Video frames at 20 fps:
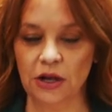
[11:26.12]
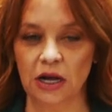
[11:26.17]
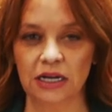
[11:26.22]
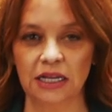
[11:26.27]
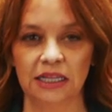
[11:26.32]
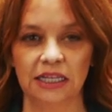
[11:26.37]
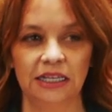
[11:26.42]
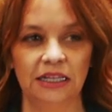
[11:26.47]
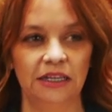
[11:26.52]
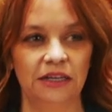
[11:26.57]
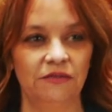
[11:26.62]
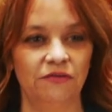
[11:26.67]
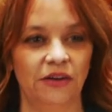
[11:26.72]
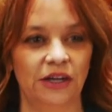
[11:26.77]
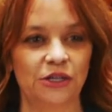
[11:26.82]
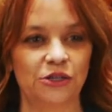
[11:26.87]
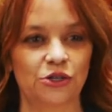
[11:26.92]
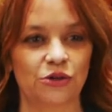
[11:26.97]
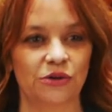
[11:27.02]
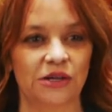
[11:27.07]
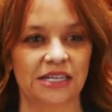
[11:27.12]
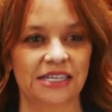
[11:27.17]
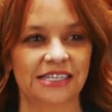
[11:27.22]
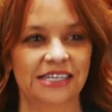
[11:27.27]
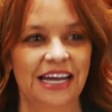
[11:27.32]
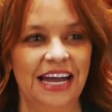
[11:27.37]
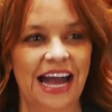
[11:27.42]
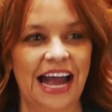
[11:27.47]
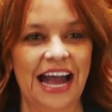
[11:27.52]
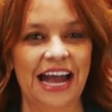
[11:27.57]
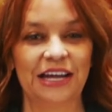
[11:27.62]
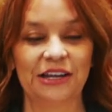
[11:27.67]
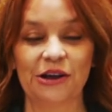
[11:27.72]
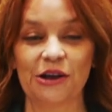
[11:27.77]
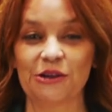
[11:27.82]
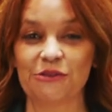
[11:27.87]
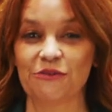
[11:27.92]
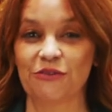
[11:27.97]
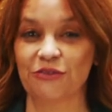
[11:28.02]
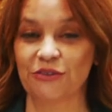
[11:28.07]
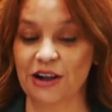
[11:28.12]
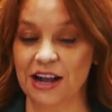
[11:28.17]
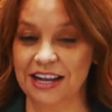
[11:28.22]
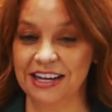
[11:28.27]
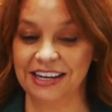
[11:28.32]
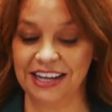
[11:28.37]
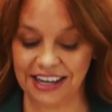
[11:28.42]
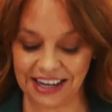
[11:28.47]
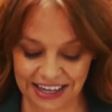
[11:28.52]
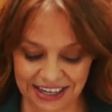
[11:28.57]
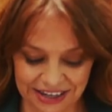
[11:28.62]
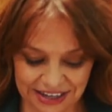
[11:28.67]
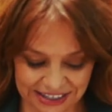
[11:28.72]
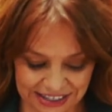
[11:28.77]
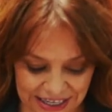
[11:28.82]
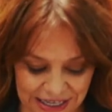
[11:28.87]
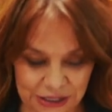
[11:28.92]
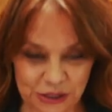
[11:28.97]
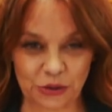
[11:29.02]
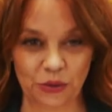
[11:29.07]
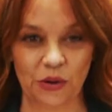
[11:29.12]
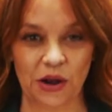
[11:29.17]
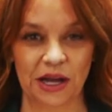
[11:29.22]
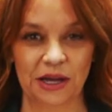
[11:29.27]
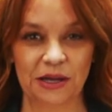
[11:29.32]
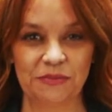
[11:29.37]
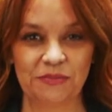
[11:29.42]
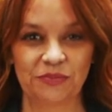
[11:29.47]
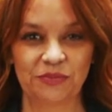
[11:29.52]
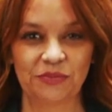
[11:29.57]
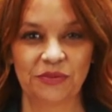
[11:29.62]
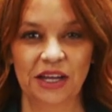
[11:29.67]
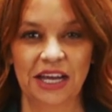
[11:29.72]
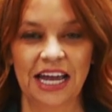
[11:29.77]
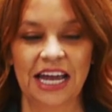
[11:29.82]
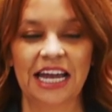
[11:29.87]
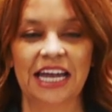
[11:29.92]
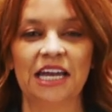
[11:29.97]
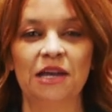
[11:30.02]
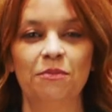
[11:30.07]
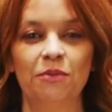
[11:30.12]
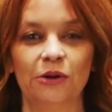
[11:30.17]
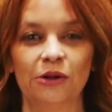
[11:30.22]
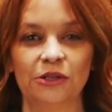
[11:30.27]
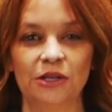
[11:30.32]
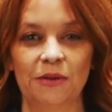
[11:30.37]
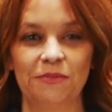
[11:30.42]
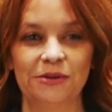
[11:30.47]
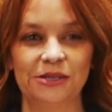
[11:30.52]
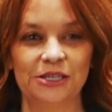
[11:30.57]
got a little adventurous, and on Friday, guess what? He pulled up